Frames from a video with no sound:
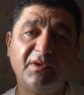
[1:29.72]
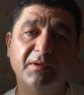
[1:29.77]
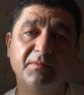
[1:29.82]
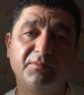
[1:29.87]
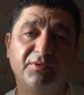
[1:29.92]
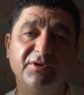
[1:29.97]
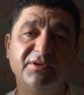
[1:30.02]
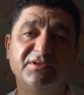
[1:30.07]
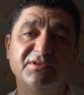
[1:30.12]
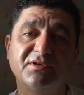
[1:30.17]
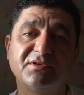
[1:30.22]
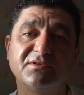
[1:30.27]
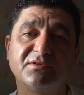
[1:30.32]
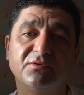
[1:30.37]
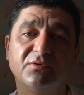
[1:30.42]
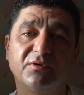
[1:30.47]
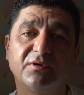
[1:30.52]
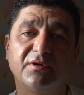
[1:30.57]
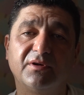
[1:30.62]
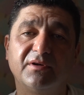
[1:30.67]
Princess
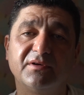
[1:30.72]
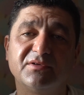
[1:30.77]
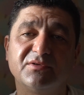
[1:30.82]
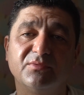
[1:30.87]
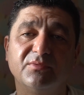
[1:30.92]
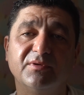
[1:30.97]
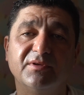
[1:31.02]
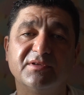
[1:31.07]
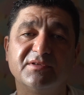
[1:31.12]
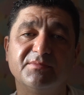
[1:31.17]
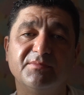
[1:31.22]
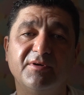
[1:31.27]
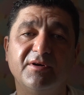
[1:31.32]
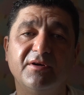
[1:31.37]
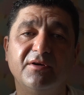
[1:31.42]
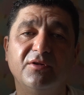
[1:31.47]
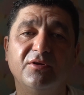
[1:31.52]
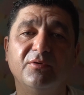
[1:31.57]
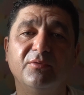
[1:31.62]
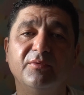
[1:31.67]
looked at us with a
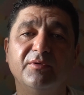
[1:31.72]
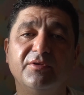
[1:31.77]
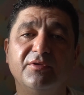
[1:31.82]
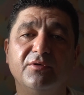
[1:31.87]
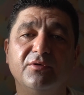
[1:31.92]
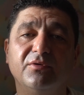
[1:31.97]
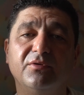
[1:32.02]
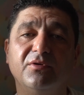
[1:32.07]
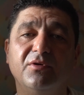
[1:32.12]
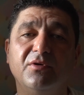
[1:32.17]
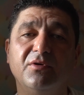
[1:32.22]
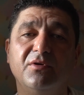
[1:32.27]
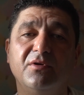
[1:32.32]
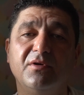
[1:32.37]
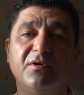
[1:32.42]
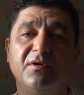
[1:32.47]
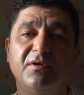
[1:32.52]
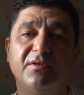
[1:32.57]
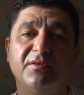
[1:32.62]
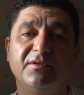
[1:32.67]
smile, and we thought
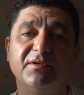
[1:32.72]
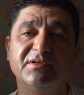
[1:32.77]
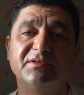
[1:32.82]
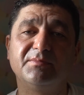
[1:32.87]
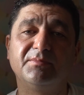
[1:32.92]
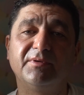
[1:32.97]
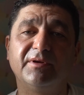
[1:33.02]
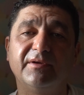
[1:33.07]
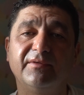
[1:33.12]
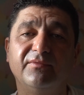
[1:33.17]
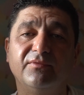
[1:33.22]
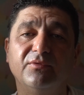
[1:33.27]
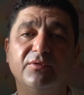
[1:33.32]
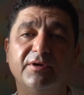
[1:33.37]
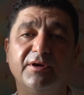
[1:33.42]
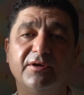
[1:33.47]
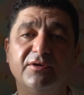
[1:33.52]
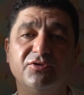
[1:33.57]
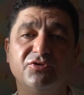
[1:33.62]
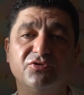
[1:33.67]
this playful
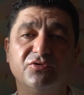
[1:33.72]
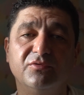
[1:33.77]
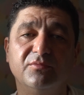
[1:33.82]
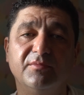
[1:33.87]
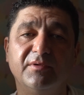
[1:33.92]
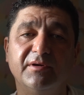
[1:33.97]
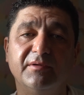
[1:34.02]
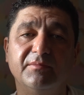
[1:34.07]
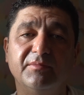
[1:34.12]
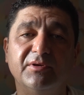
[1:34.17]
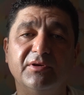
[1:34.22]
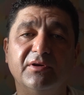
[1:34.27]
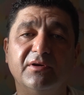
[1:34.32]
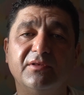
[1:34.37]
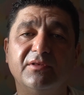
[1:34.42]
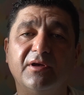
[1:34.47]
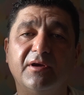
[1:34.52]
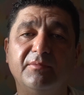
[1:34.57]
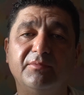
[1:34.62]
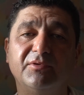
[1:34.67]
angel might be
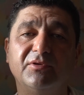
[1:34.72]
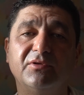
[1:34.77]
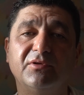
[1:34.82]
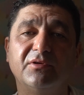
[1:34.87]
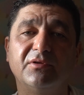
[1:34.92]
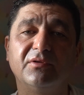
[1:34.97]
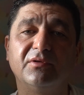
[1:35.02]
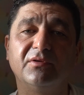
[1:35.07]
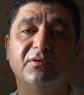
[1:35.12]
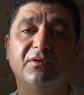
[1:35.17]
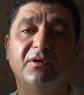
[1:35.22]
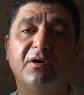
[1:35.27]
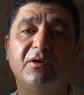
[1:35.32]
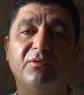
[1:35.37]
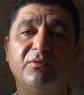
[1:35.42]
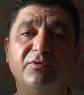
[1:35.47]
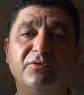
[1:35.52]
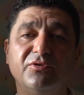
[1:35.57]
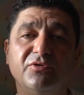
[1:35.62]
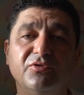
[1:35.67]
adopted and
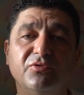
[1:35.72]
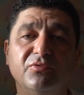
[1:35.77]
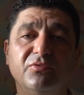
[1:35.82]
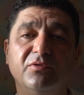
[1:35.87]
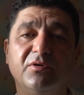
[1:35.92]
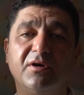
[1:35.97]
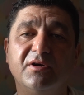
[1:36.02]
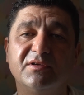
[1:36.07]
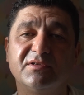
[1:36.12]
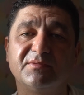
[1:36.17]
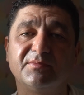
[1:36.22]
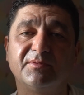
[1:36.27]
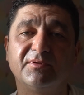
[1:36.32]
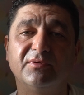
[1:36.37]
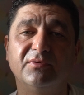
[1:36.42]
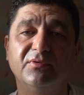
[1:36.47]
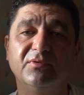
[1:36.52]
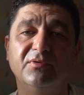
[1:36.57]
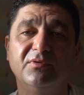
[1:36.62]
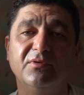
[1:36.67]
our new
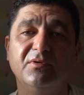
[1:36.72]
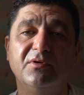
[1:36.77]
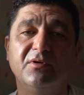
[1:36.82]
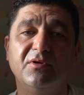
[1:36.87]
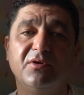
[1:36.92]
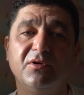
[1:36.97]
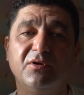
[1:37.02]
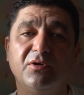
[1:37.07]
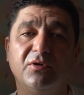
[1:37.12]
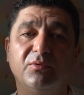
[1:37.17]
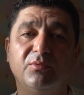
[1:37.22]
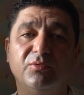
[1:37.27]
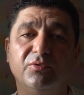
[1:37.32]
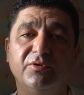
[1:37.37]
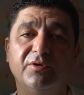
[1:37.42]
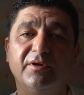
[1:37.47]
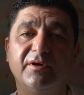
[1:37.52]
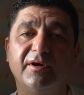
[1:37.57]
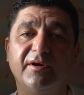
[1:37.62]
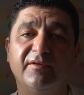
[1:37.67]
hospital would
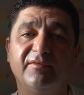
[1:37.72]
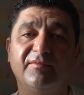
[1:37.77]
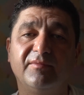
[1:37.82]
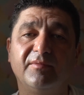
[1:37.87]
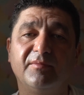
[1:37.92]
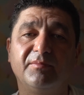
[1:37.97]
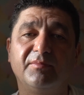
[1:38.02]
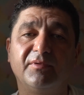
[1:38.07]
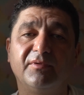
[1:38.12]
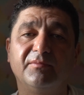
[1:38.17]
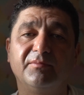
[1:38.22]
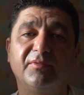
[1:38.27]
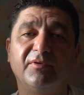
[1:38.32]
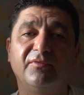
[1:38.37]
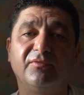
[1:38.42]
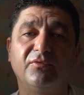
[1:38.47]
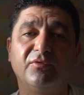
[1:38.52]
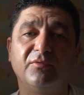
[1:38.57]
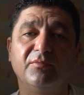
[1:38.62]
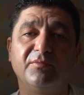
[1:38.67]
have
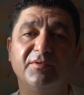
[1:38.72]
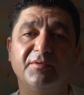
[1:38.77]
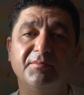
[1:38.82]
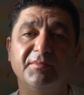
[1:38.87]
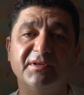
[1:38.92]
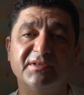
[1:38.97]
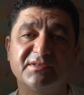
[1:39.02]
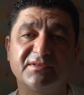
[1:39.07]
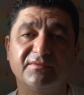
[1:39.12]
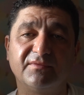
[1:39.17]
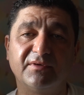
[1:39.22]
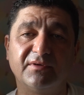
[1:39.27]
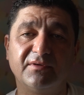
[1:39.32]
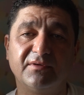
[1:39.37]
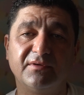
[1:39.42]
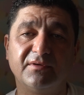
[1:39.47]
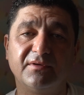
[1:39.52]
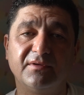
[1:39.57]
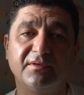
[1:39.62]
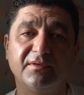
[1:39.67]
performed mitzvah.
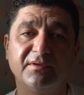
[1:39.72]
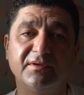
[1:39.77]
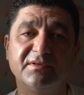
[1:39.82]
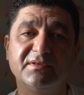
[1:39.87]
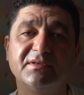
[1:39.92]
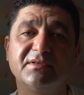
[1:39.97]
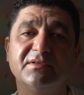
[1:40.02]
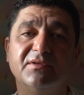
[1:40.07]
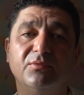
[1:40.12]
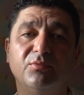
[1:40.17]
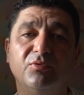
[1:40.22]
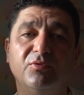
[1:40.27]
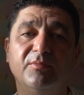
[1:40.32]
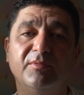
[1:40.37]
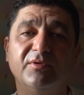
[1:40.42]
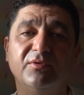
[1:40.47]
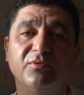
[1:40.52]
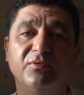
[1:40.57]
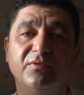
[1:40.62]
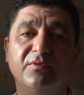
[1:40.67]
This is the
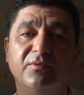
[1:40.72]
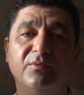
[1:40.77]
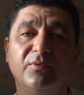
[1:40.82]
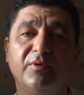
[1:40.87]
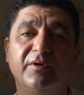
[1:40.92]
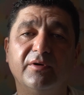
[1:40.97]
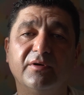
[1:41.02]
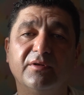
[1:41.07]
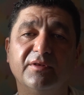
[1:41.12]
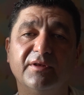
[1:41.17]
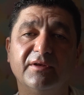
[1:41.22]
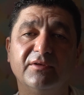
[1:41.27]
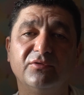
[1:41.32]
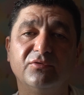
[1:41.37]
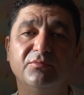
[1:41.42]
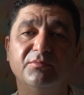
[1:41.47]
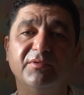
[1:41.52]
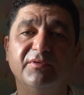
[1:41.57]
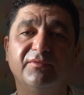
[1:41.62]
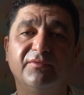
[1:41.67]
woman we're glad
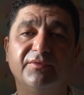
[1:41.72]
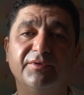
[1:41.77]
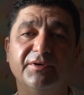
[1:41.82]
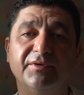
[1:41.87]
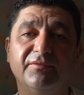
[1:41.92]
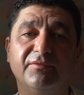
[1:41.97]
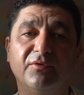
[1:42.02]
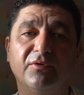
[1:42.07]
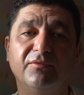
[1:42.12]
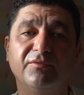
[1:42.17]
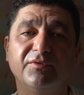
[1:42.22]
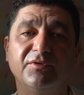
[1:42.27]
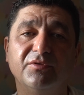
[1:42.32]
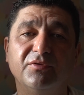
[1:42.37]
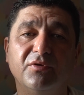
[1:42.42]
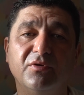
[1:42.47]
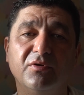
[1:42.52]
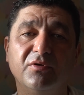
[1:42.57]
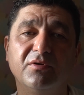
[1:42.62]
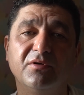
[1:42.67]
to be free of the
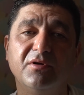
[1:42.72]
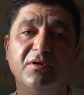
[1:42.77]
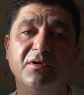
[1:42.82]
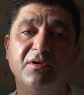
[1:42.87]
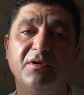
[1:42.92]
dog,